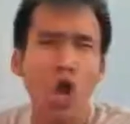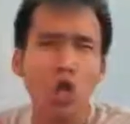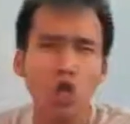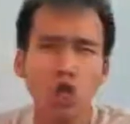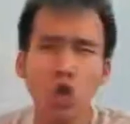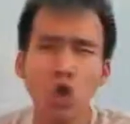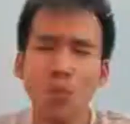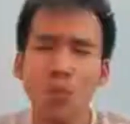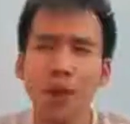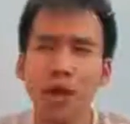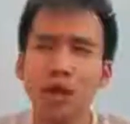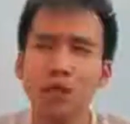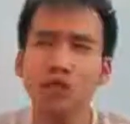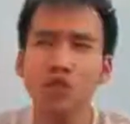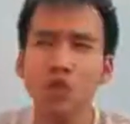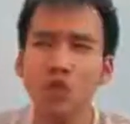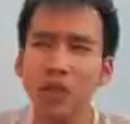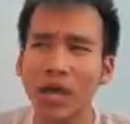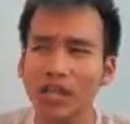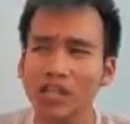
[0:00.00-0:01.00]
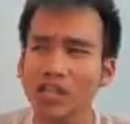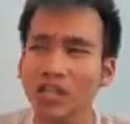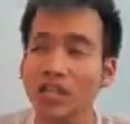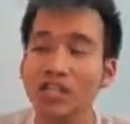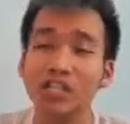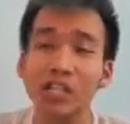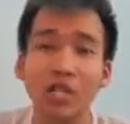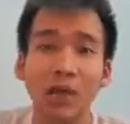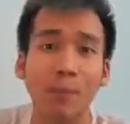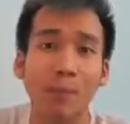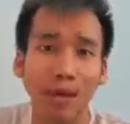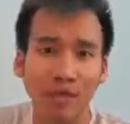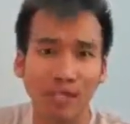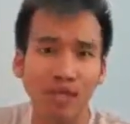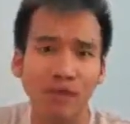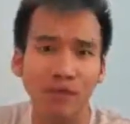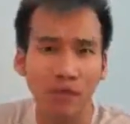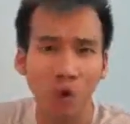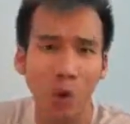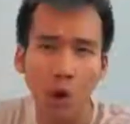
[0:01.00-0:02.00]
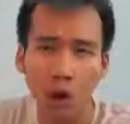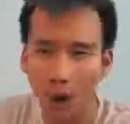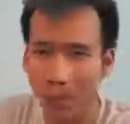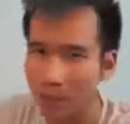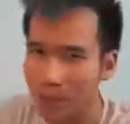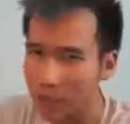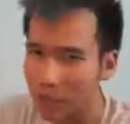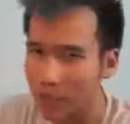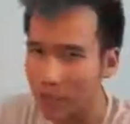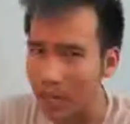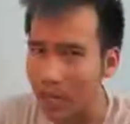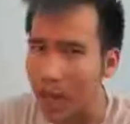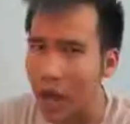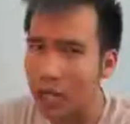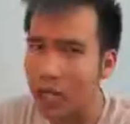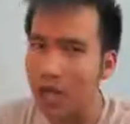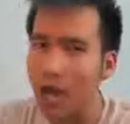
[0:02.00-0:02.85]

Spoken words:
you better do that shit to the best of your ability.